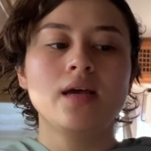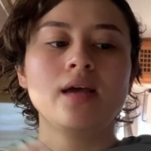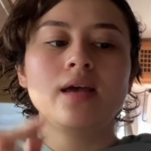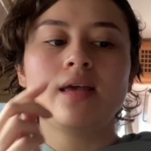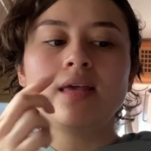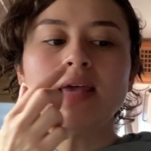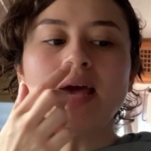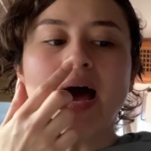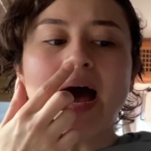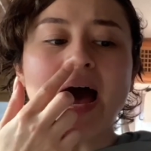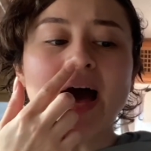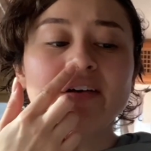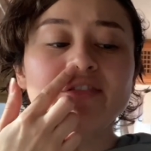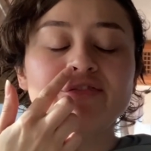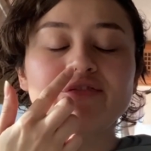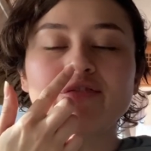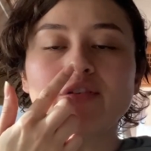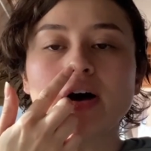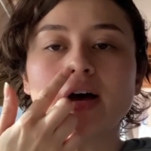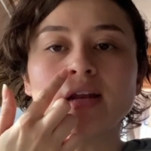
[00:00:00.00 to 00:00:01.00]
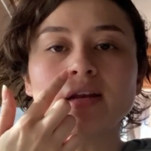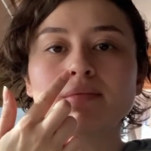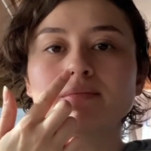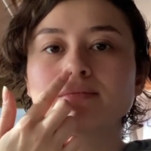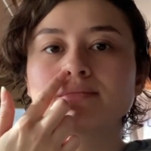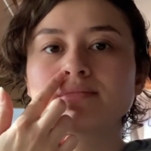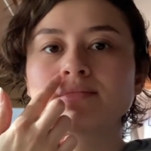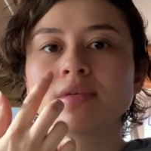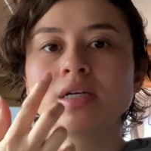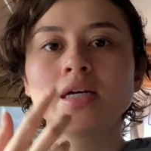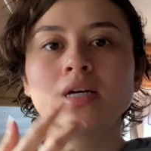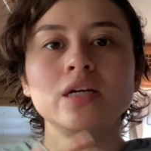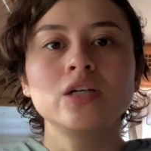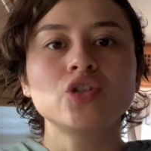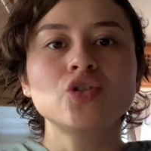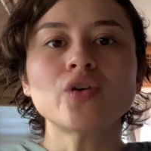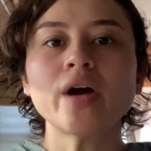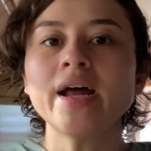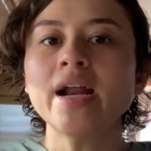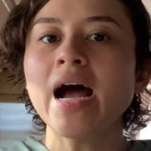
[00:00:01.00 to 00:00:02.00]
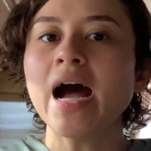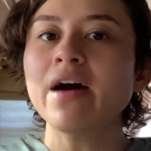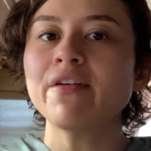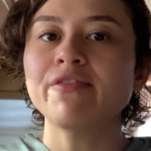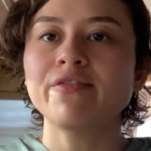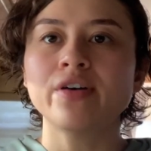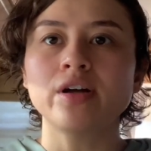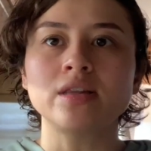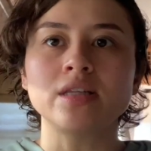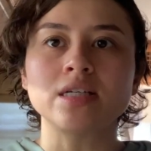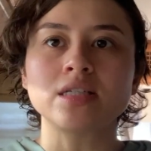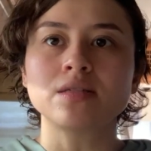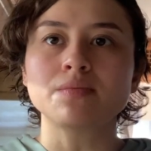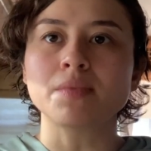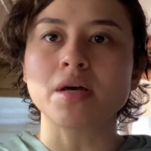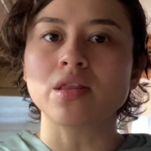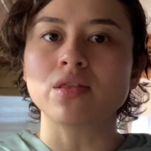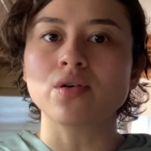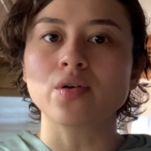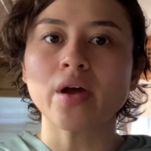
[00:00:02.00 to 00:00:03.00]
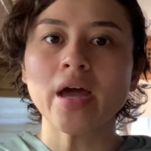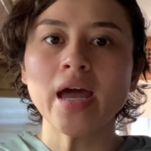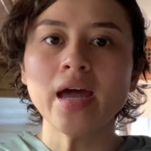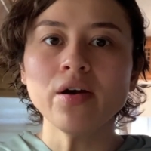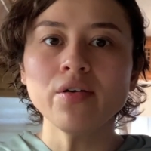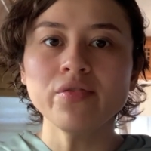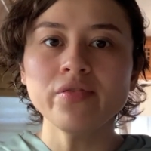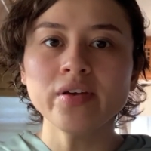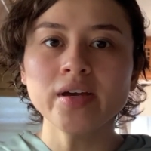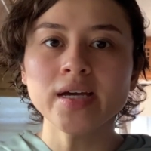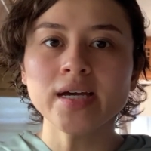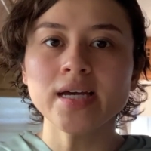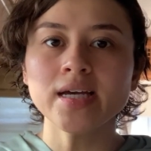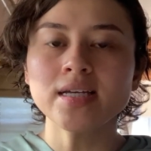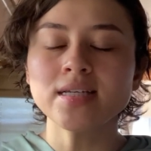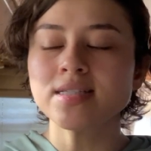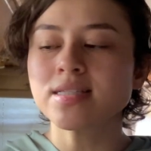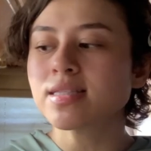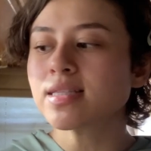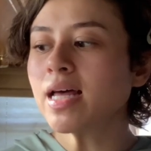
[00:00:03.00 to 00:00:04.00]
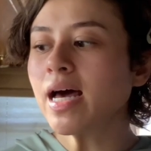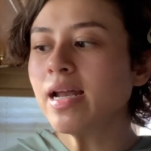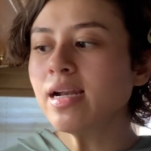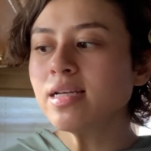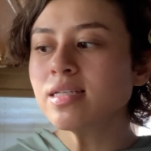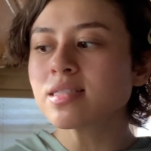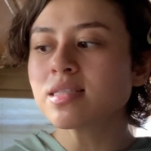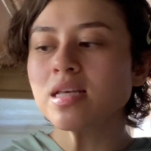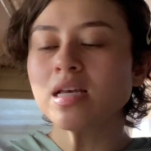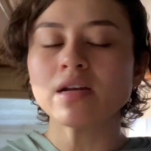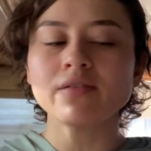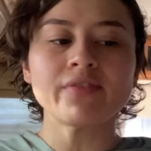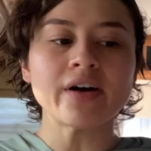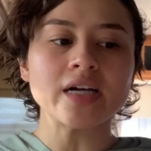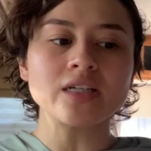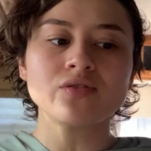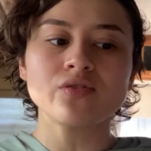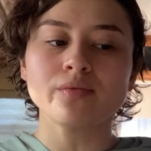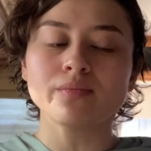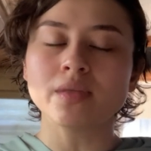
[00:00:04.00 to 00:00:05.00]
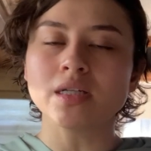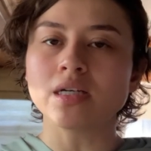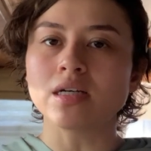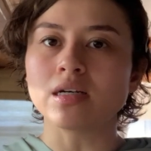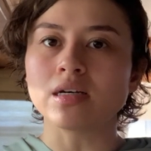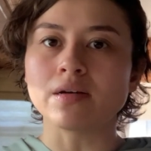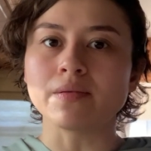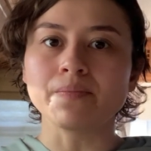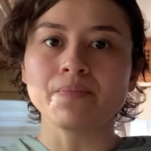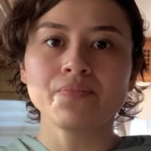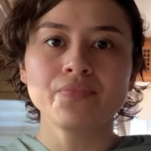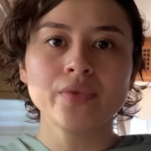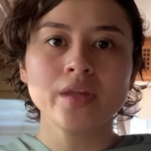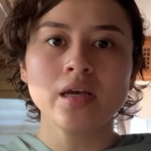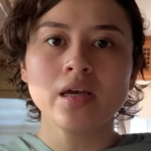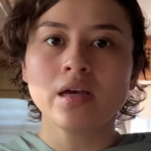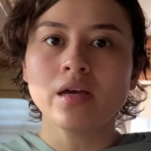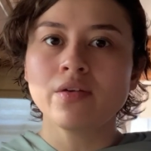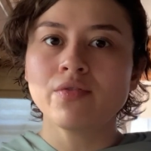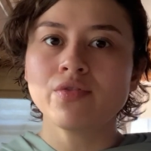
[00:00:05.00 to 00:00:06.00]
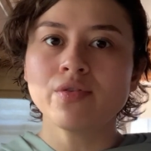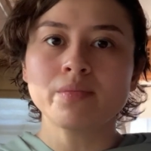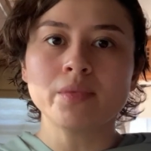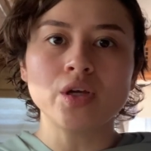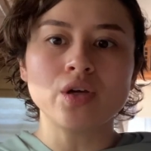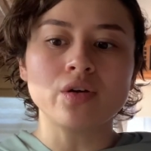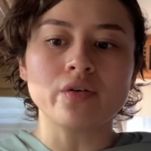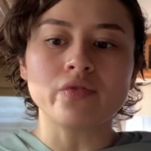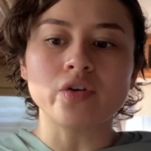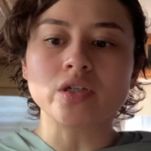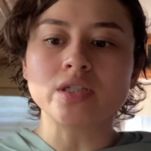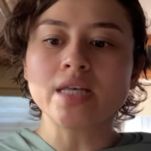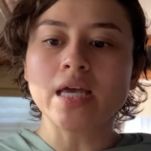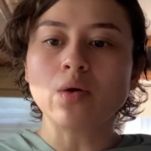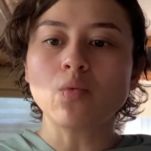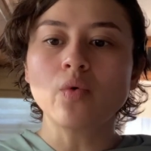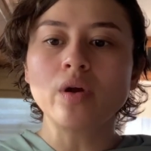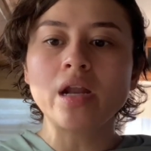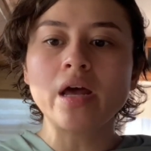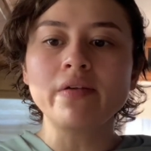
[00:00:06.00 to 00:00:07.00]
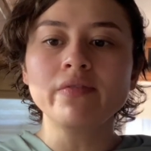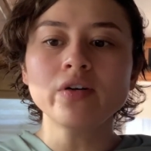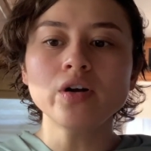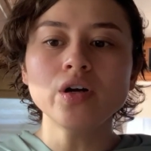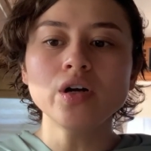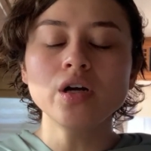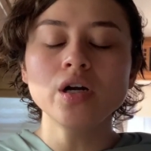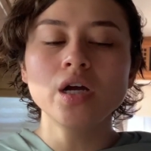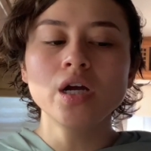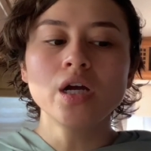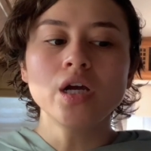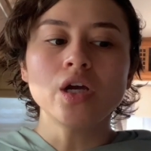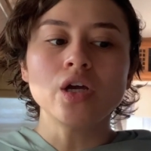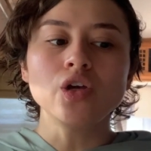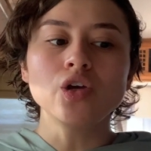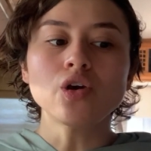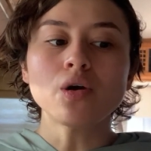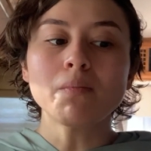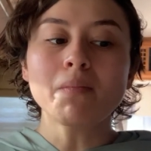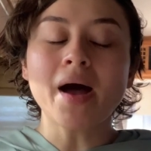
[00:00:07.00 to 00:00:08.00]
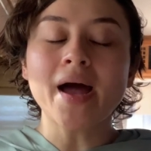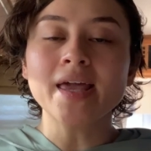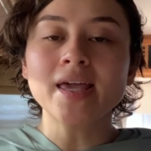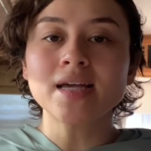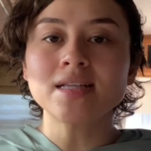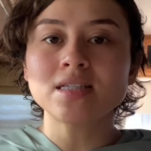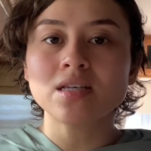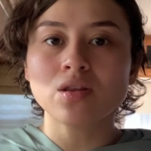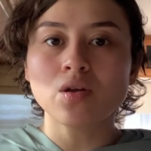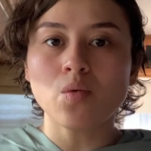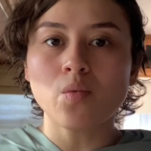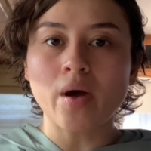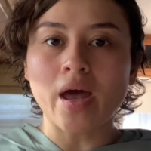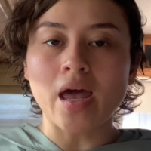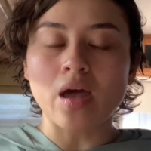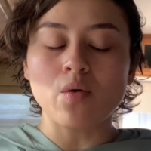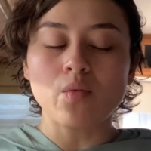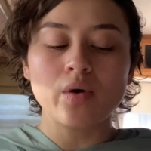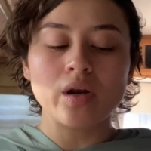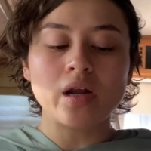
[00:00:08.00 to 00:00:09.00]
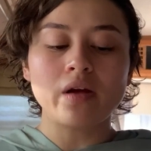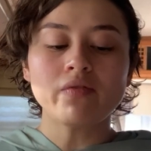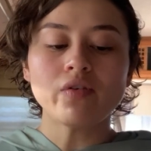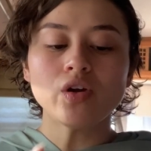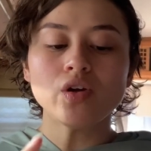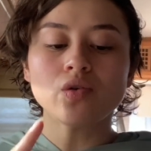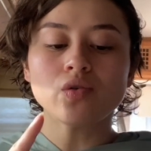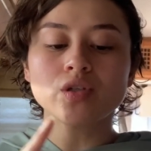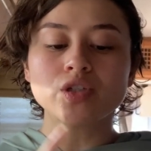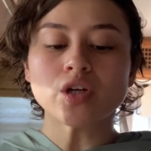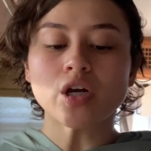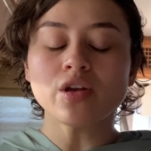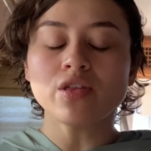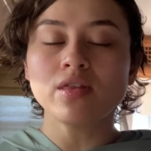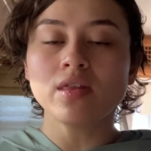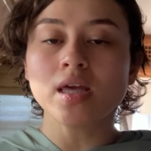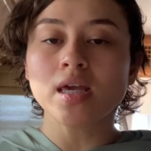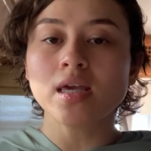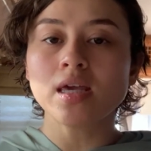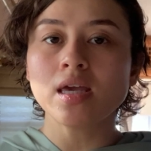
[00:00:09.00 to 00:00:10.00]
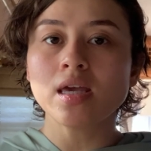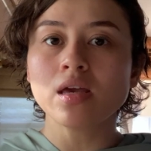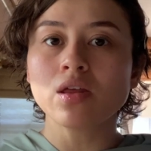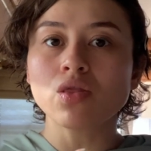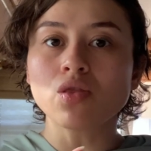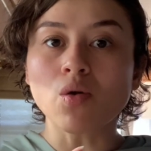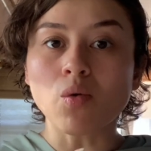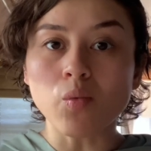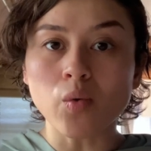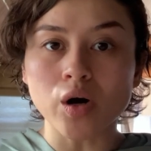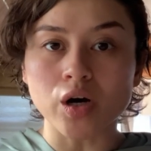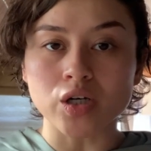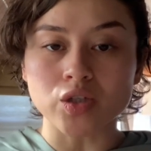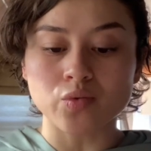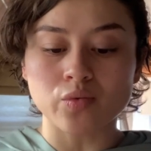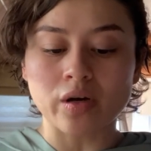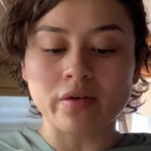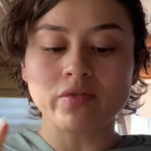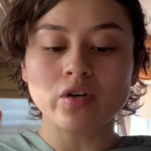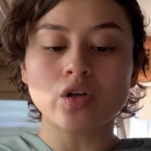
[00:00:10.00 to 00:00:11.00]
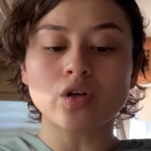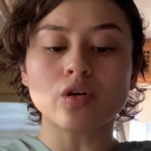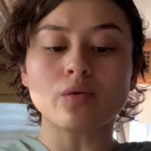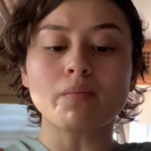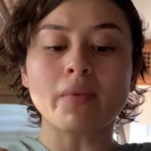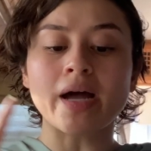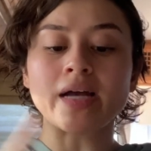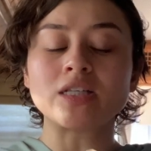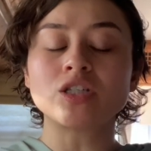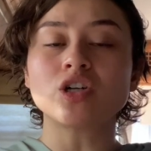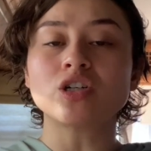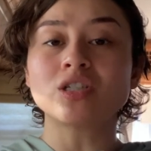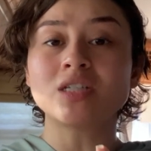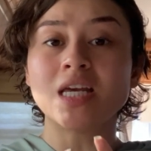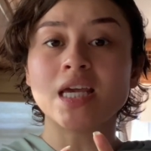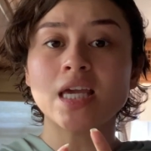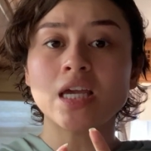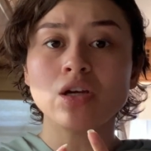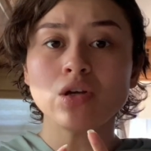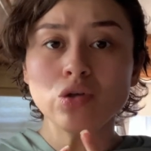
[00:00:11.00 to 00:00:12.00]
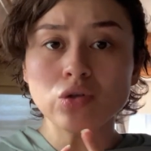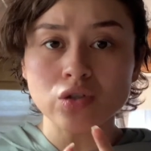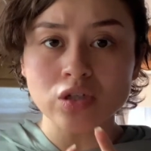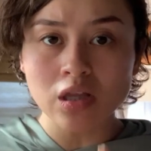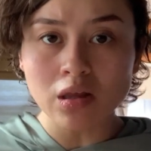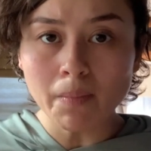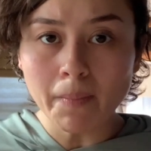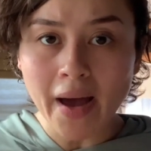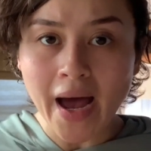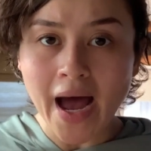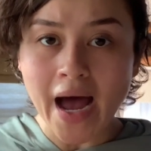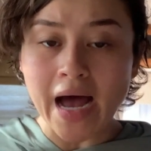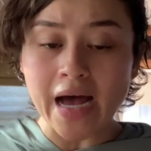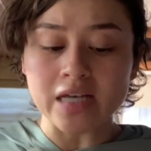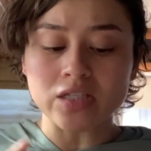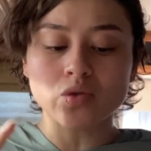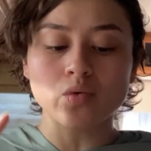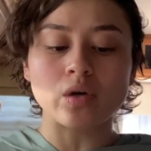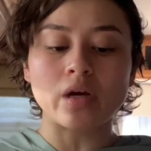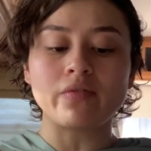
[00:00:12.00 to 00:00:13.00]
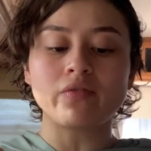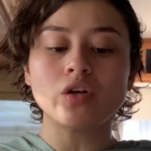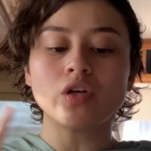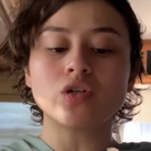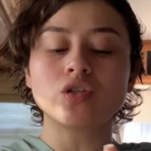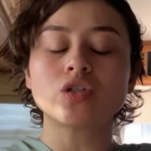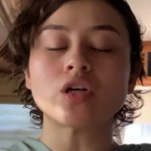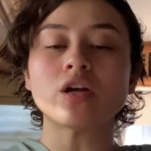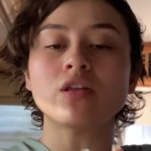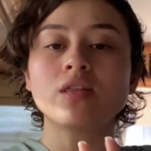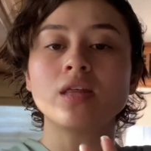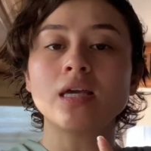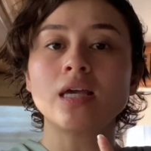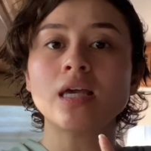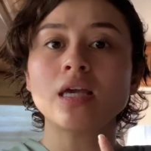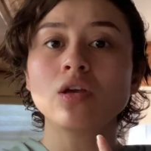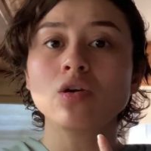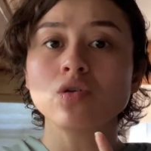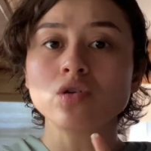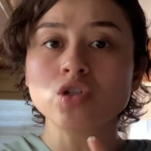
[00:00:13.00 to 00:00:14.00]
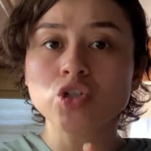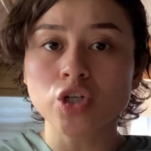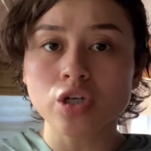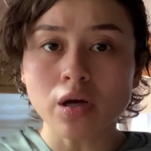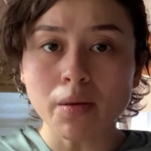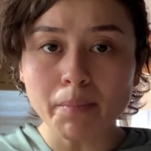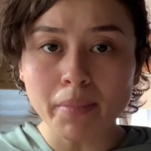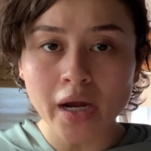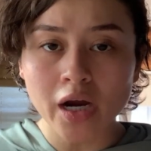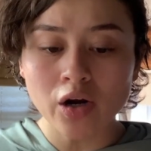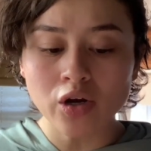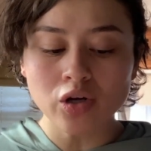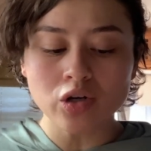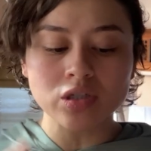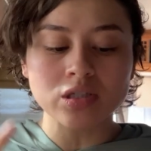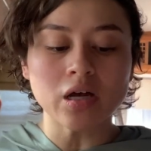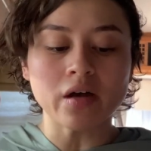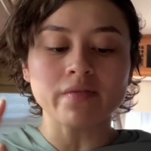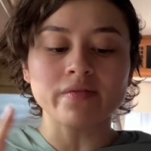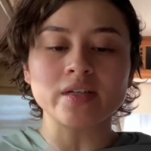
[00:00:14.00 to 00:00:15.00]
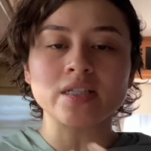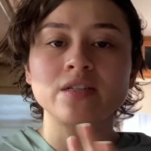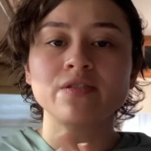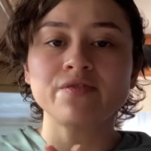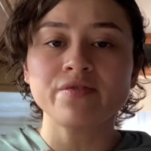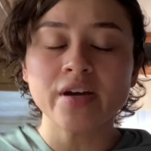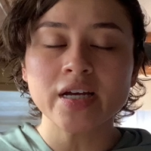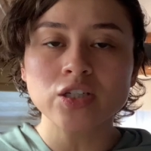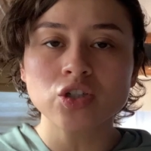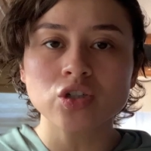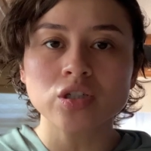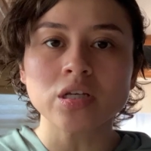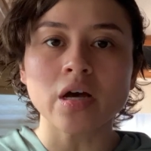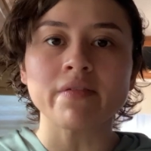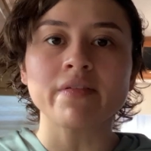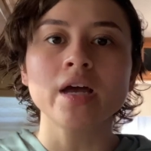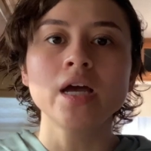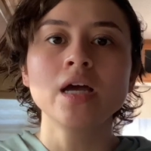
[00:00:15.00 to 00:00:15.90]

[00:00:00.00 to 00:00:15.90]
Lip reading: Yeah, have fun. Try to have fun this month, okay, Ophiuchus? That is the advice from the universe. Like, whenever your mind gets in the way, whenever you start thinking the worst, whenever your mind starts taking you to the past, whenever you start thinking you should compare yourself and defend yourself,